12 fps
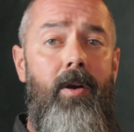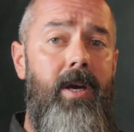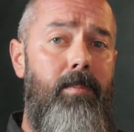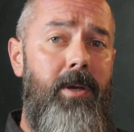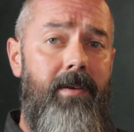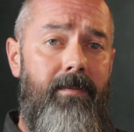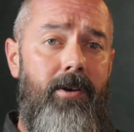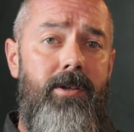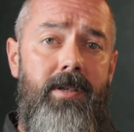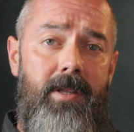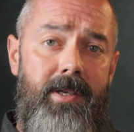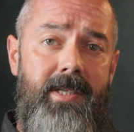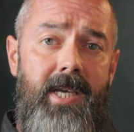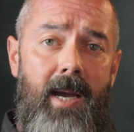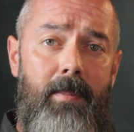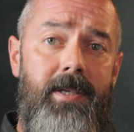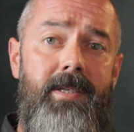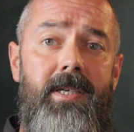could it be the first of the
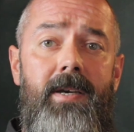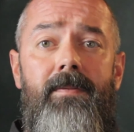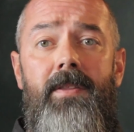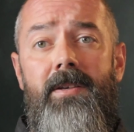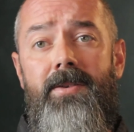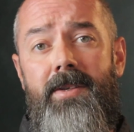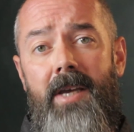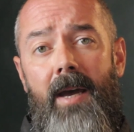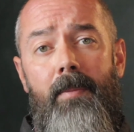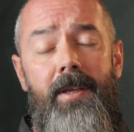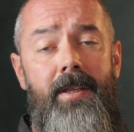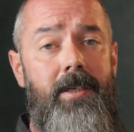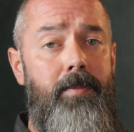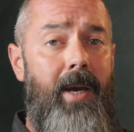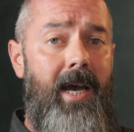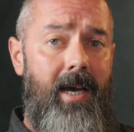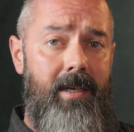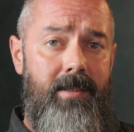Sabbaths if the Sabbath is
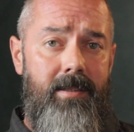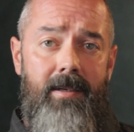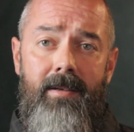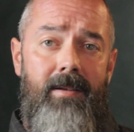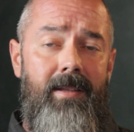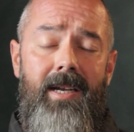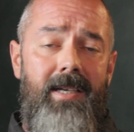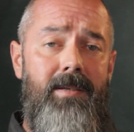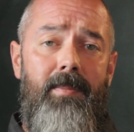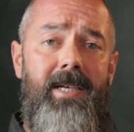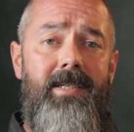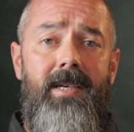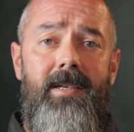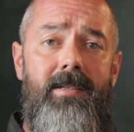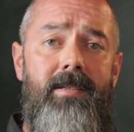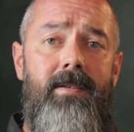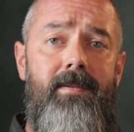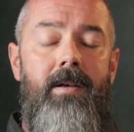past? That doesn't make
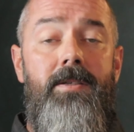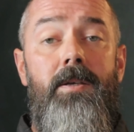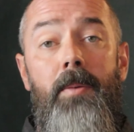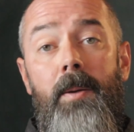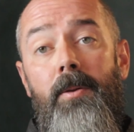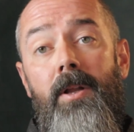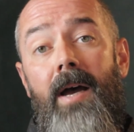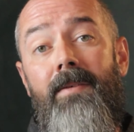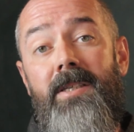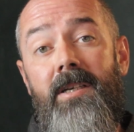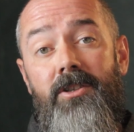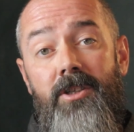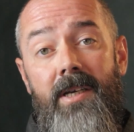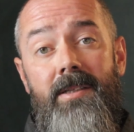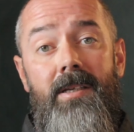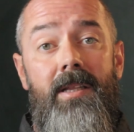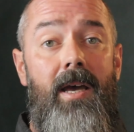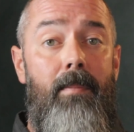sense. Some people have
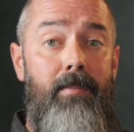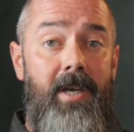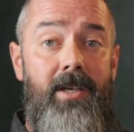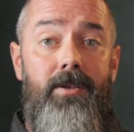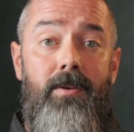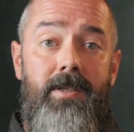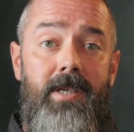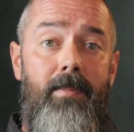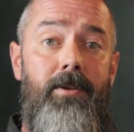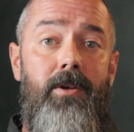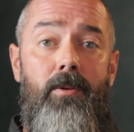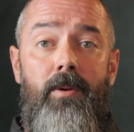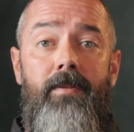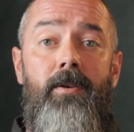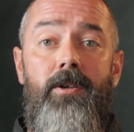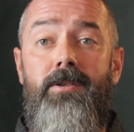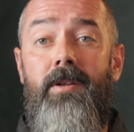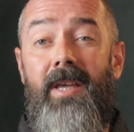suggested that Miaton Sabbaton
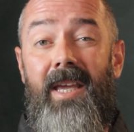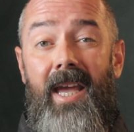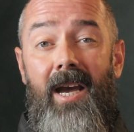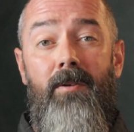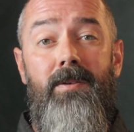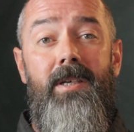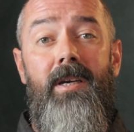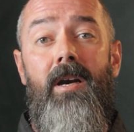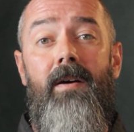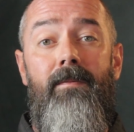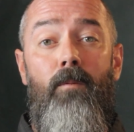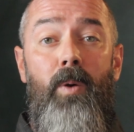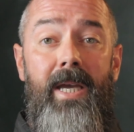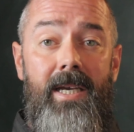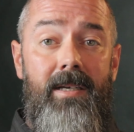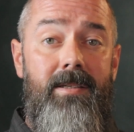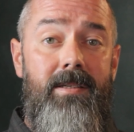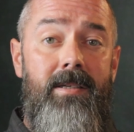refers to the counting of
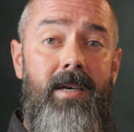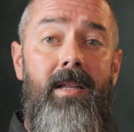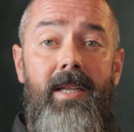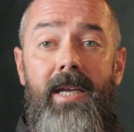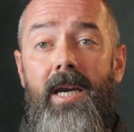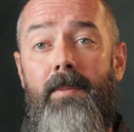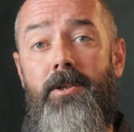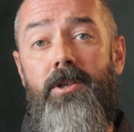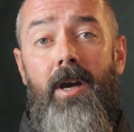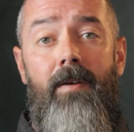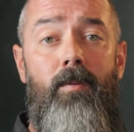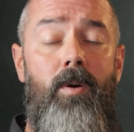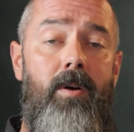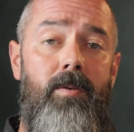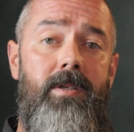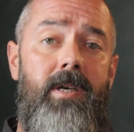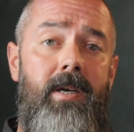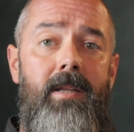weeks leading up to
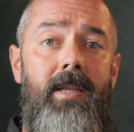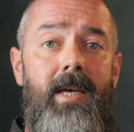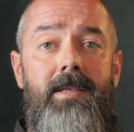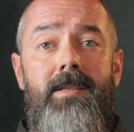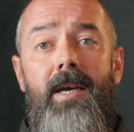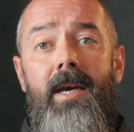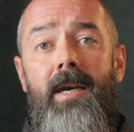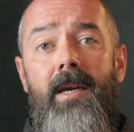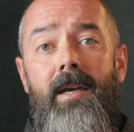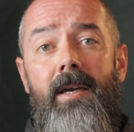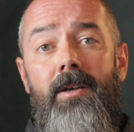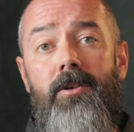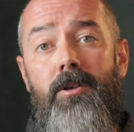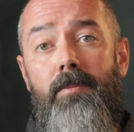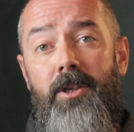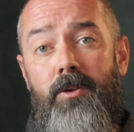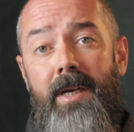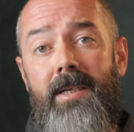Shavuot. They say it should
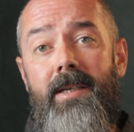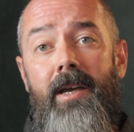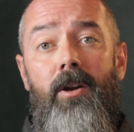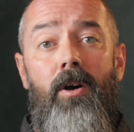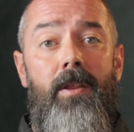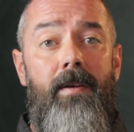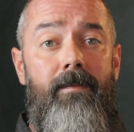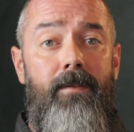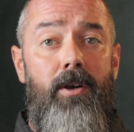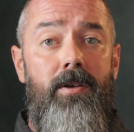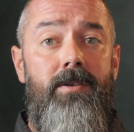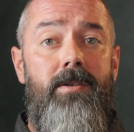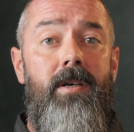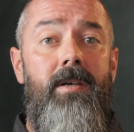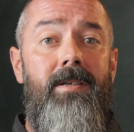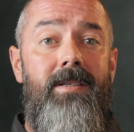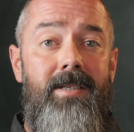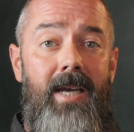be translated on the first
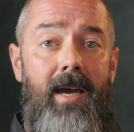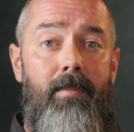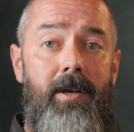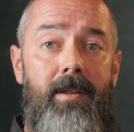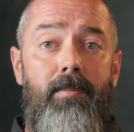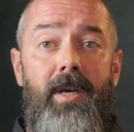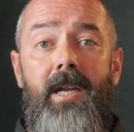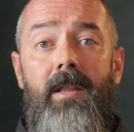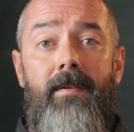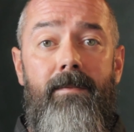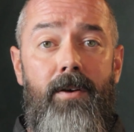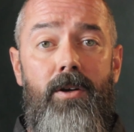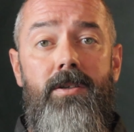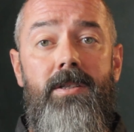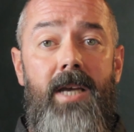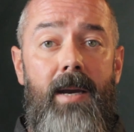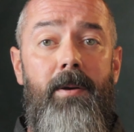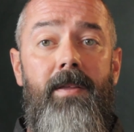Sabbath, meaning the first
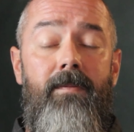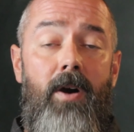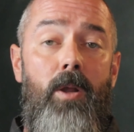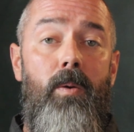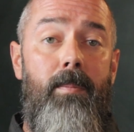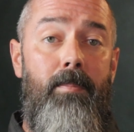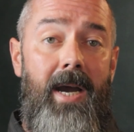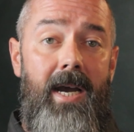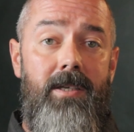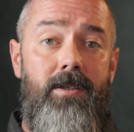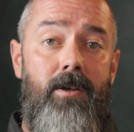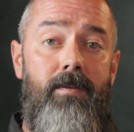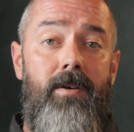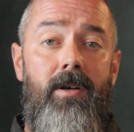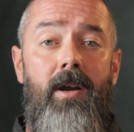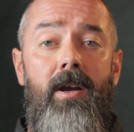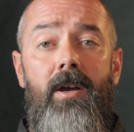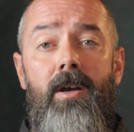Sabbath following
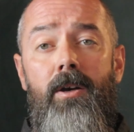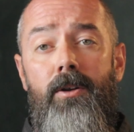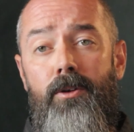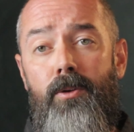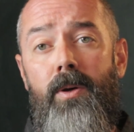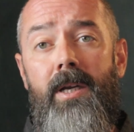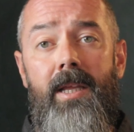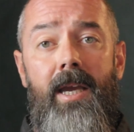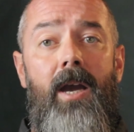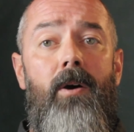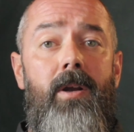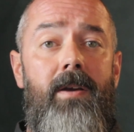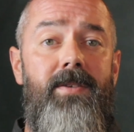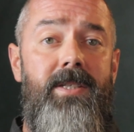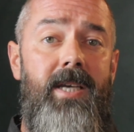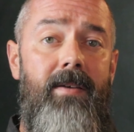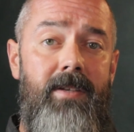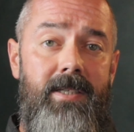Passover, during the counting of
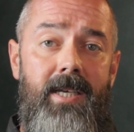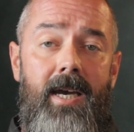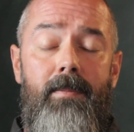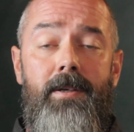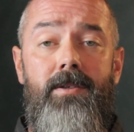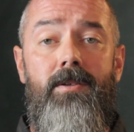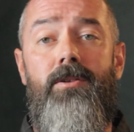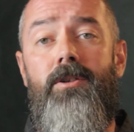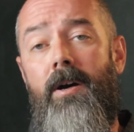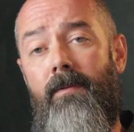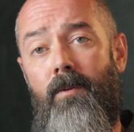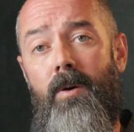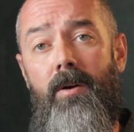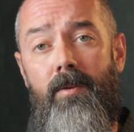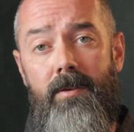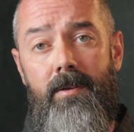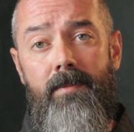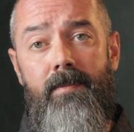seven Sabbaths to
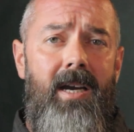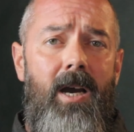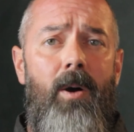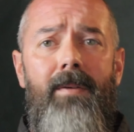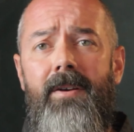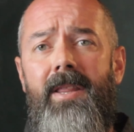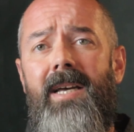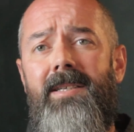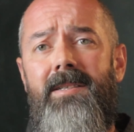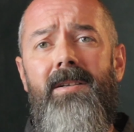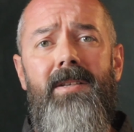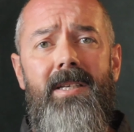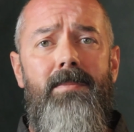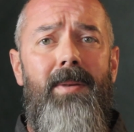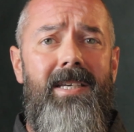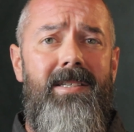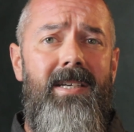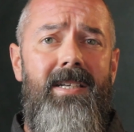Shavuot. However, that still doesn't
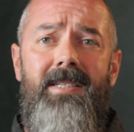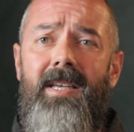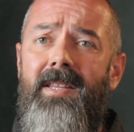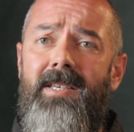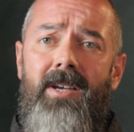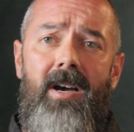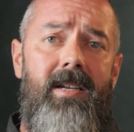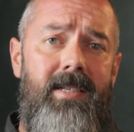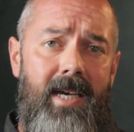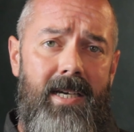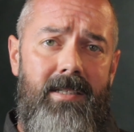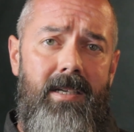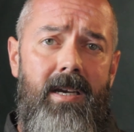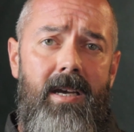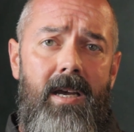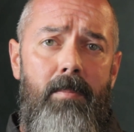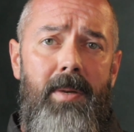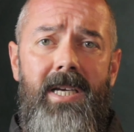make sense in this context,
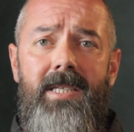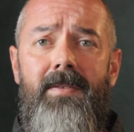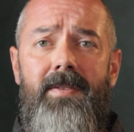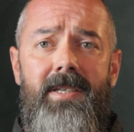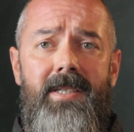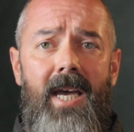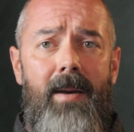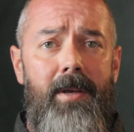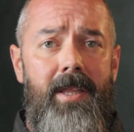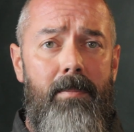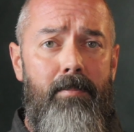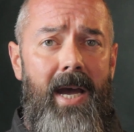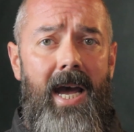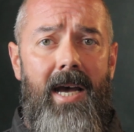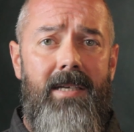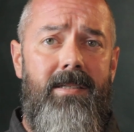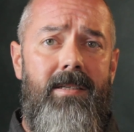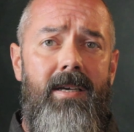because if the Sabbath had
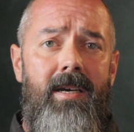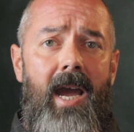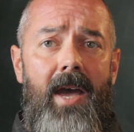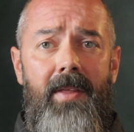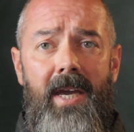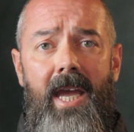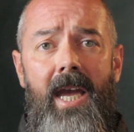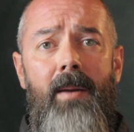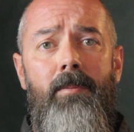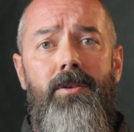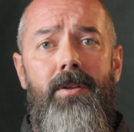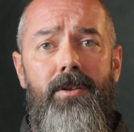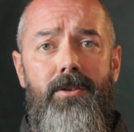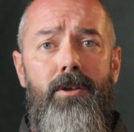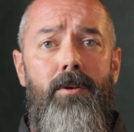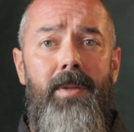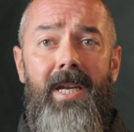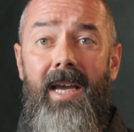passed and they came to the
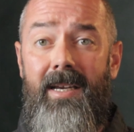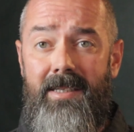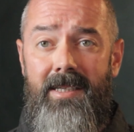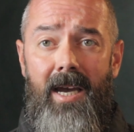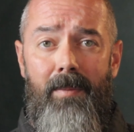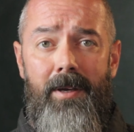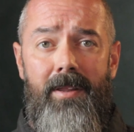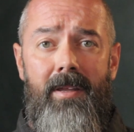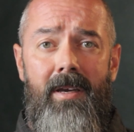tomb the next Sabbath,